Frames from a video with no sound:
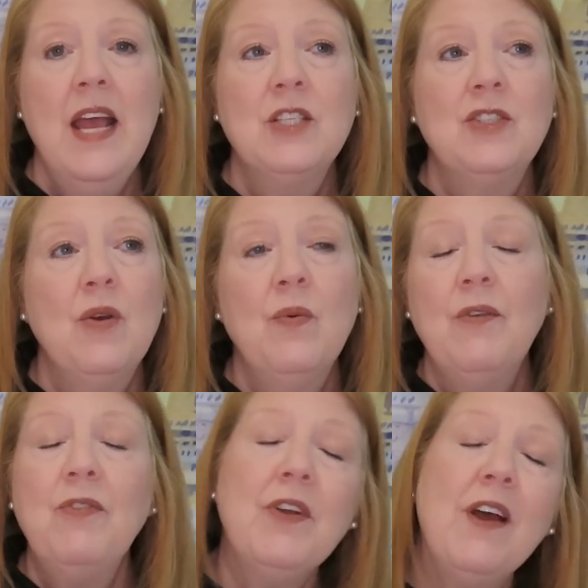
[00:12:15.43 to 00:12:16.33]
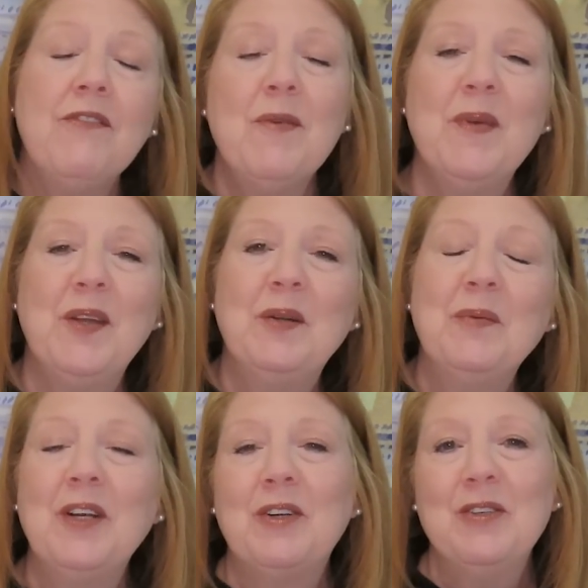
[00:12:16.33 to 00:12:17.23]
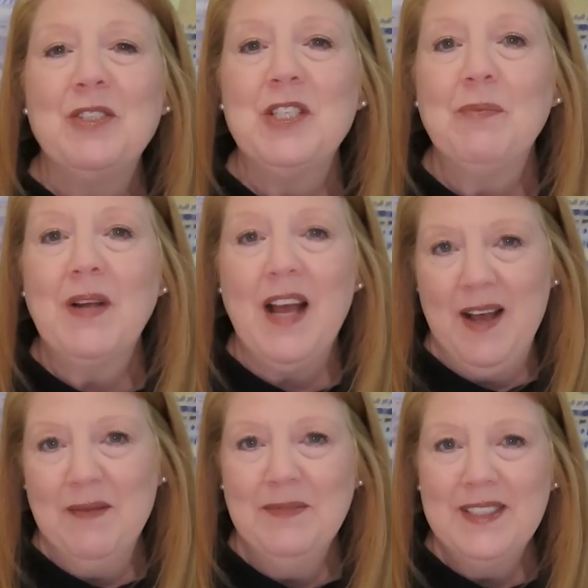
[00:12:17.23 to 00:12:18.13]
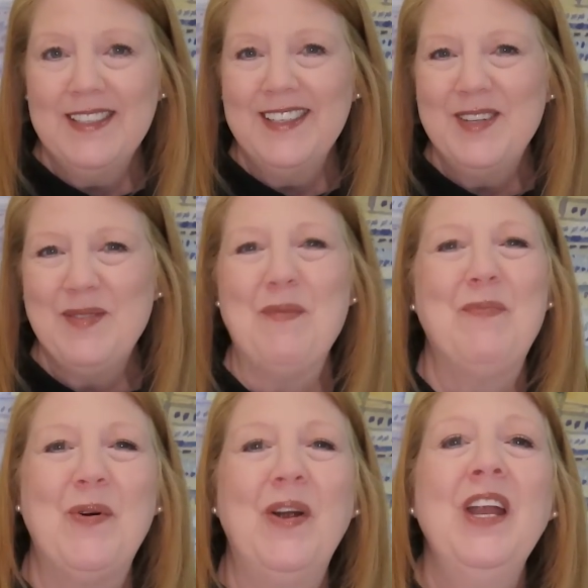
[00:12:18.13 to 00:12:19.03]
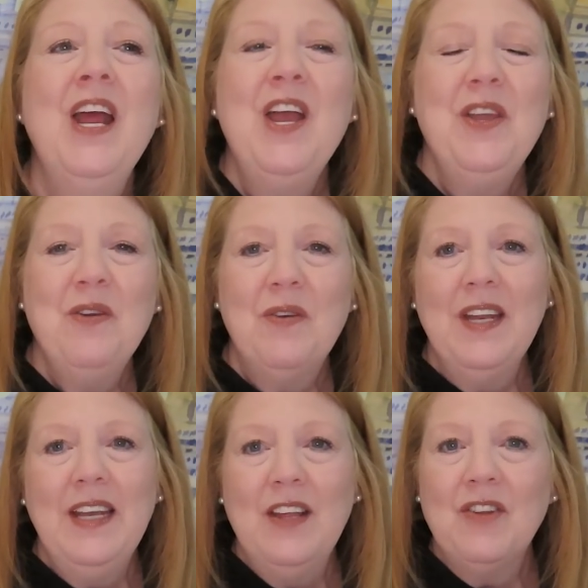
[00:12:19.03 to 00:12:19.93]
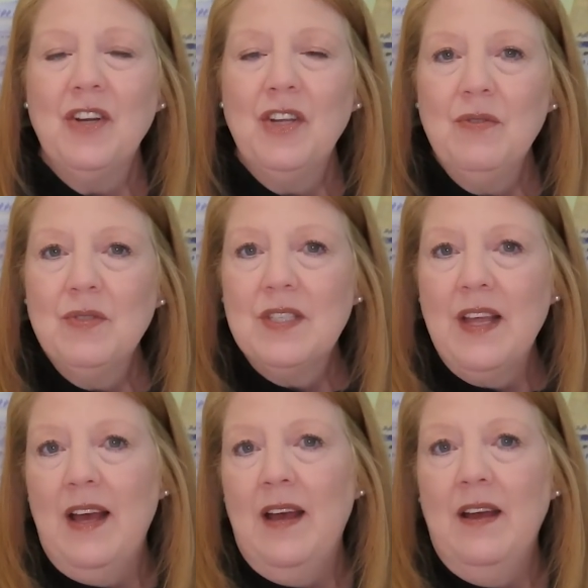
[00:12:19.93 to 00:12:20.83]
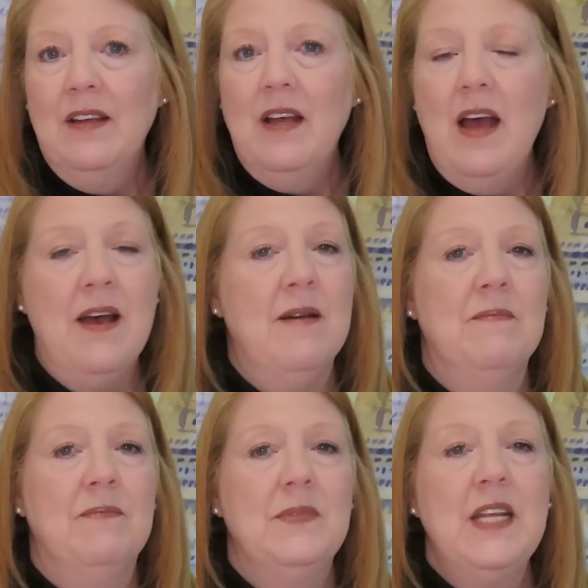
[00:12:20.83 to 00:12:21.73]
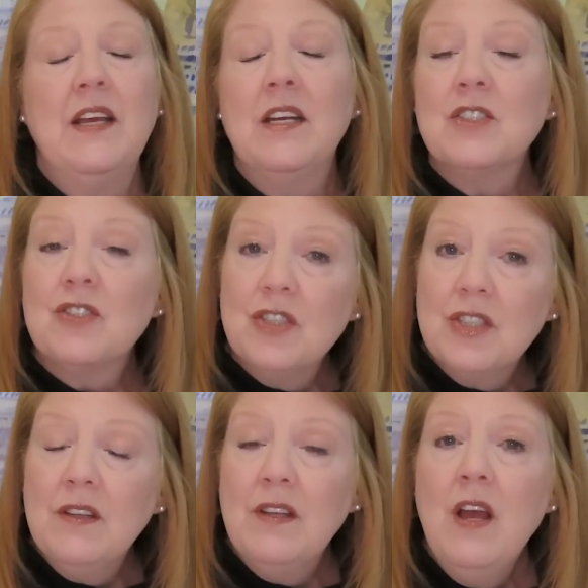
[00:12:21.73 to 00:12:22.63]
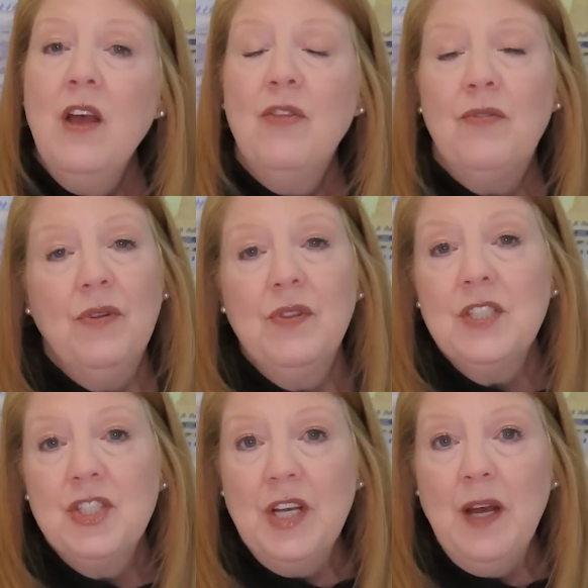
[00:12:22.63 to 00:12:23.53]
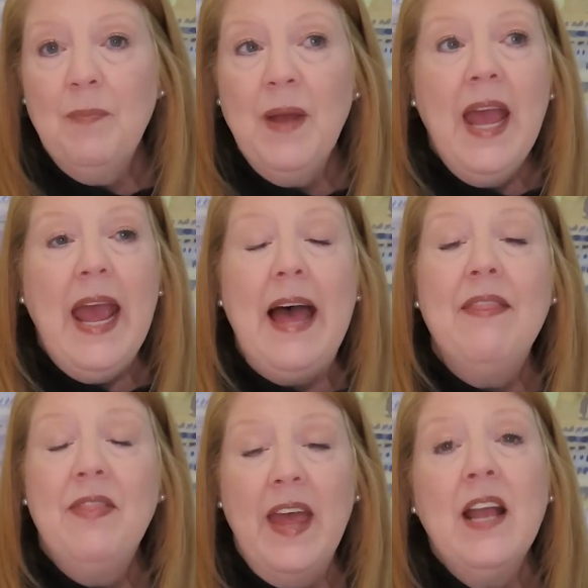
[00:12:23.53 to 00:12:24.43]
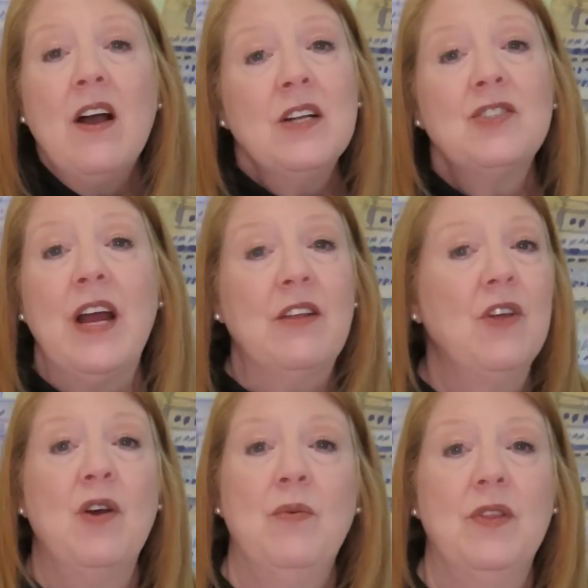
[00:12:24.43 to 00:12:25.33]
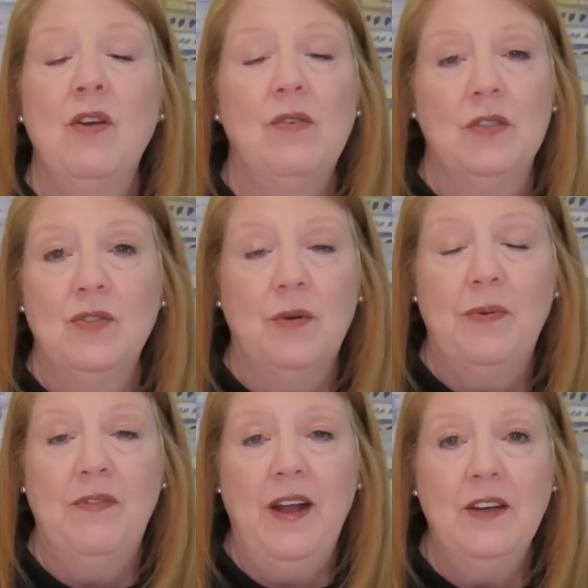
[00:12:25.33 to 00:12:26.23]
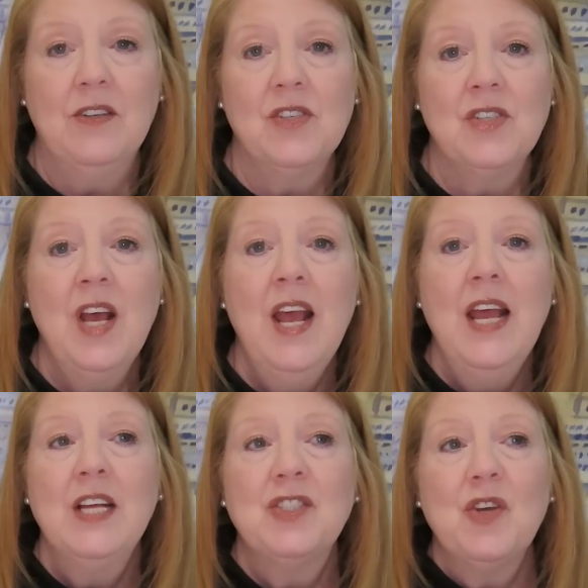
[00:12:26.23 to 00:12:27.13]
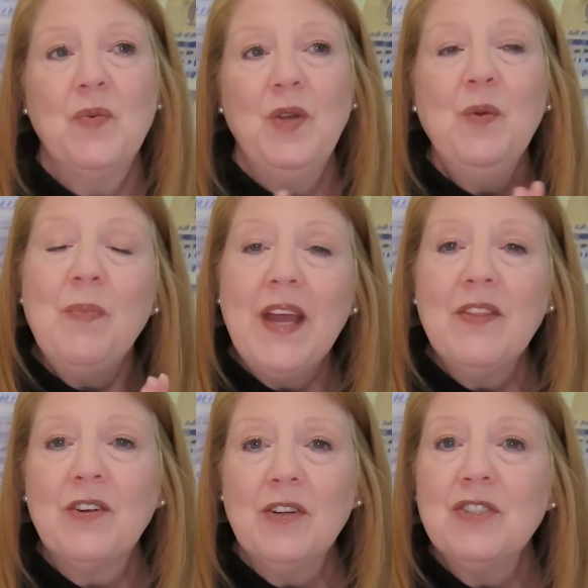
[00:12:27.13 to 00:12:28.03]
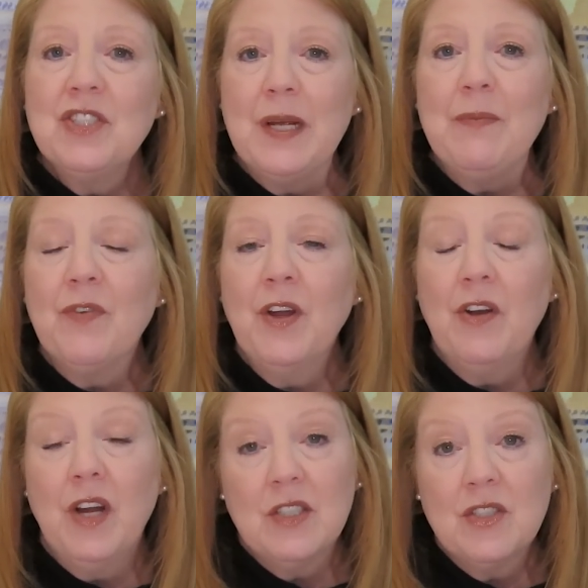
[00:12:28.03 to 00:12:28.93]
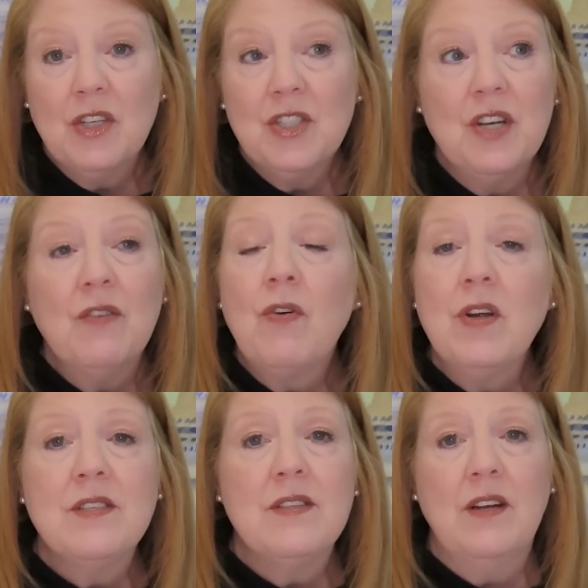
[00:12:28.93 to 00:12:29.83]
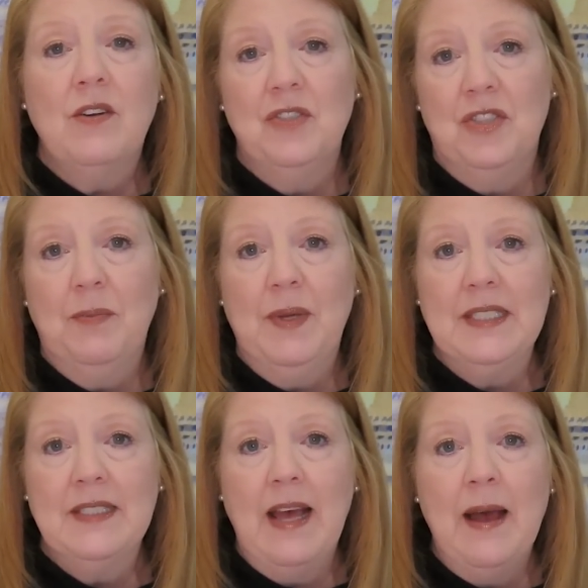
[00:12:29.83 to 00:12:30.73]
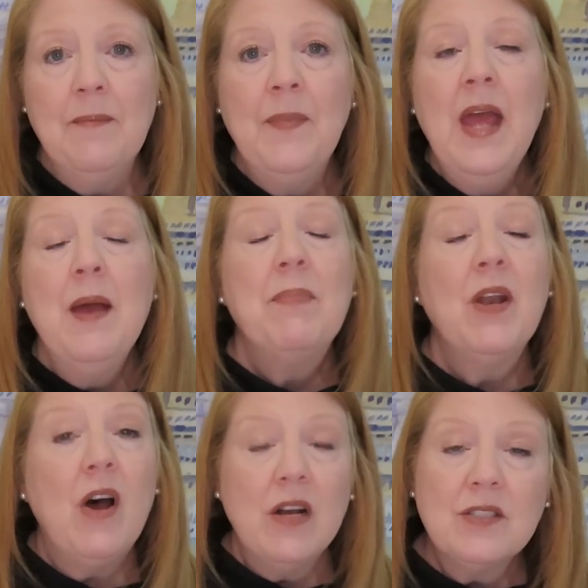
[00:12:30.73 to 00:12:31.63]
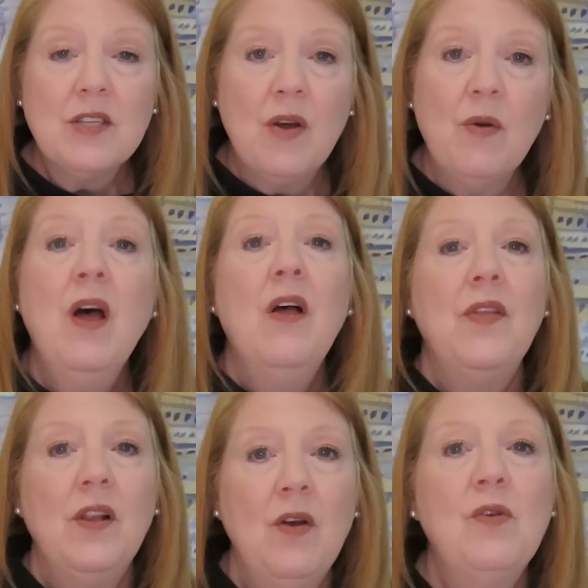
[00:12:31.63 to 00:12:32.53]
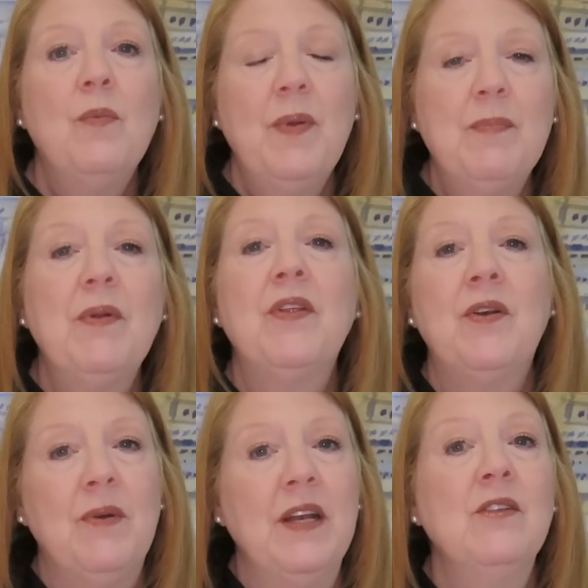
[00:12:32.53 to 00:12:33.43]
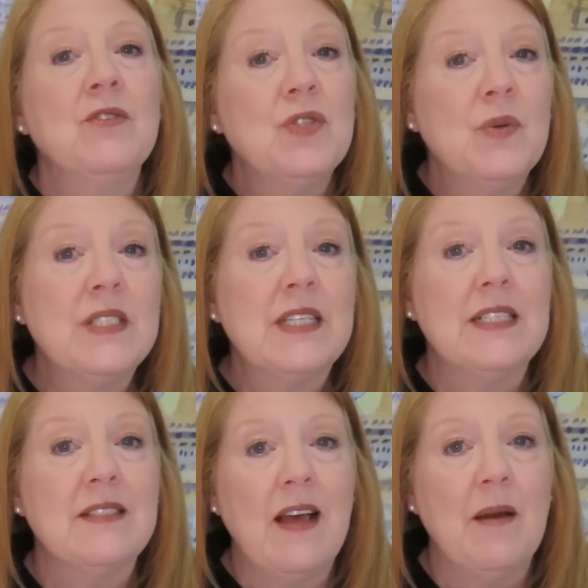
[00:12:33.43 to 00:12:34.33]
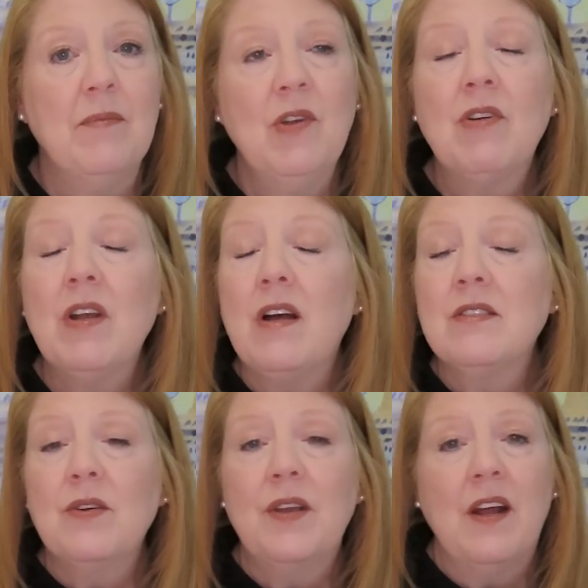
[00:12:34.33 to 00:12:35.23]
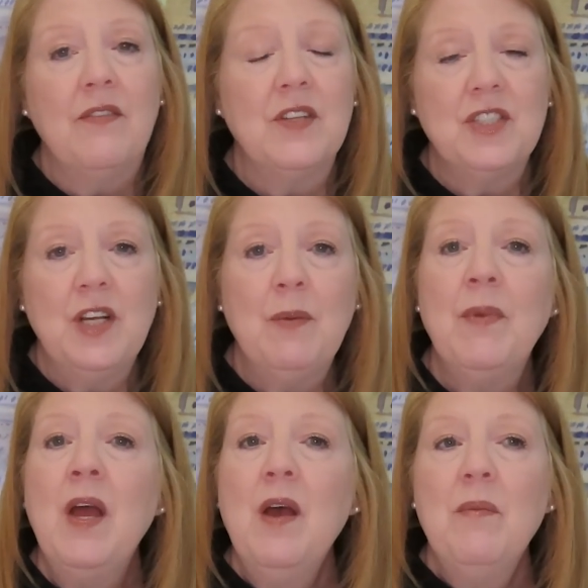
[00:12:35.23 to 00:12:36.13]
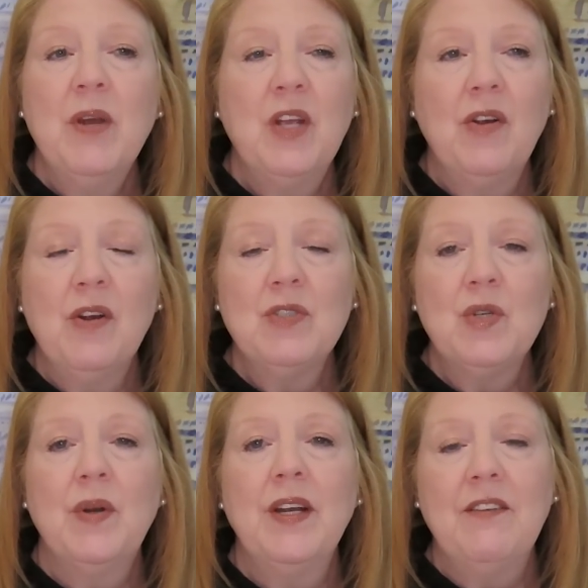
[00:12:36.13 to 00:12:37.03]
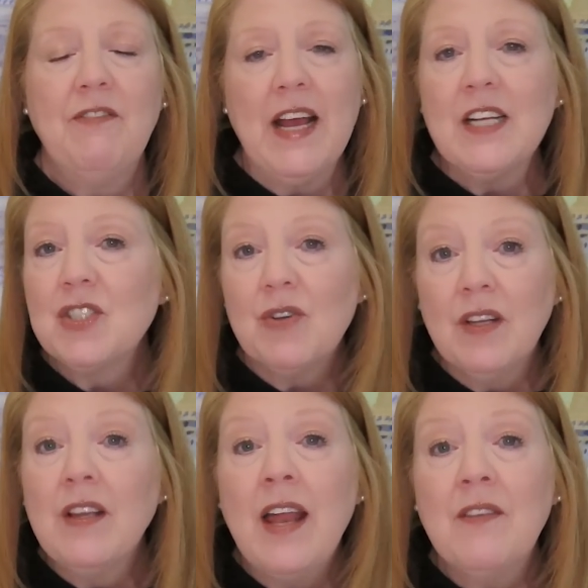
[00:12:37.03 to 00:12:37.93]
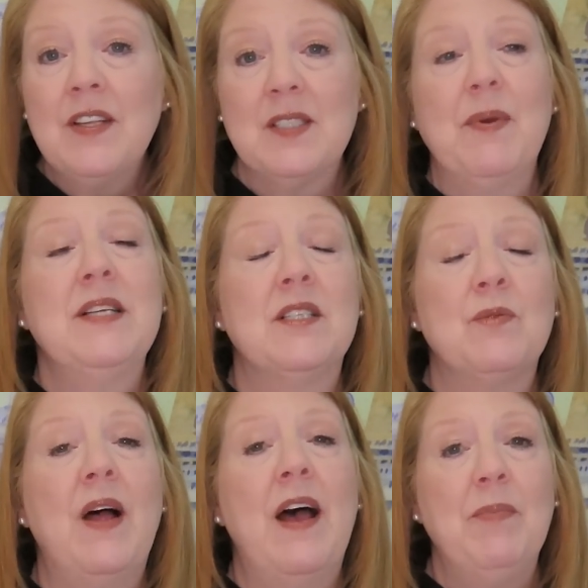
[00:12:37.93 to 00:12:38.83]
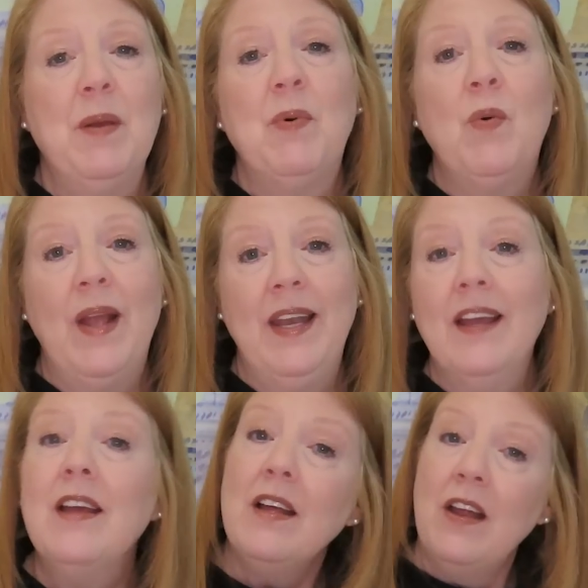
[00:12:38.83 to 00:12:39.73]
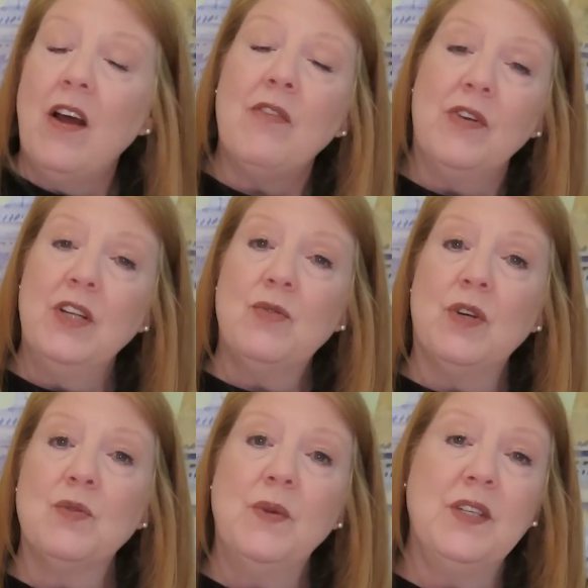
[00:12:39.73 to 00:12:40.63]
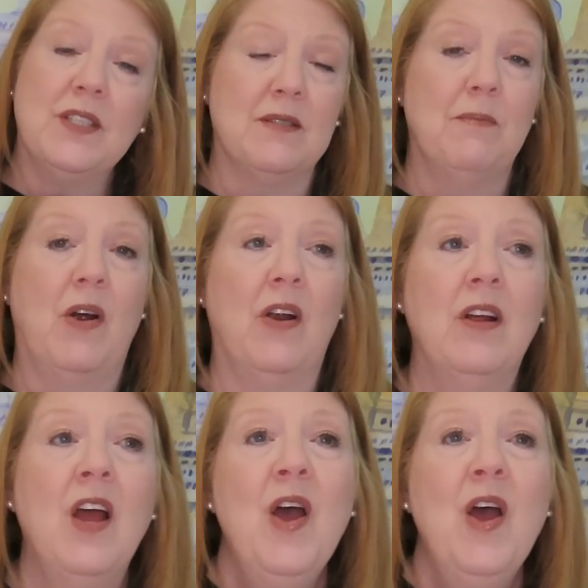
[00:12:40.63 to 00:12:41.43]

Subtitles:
And so if you're not familiar, when a cruise ship comes to a port, you can either use take an excursion through the ship, and they contract though with local tour providers. And so when you pay the cruise ship for your excursion, of course the cruise ship gets some, but also the local people that are running those tours get some. You can also get off the ship, book your own tour in advance, or a lot of these places will have people waiting and offering tours when you disembark,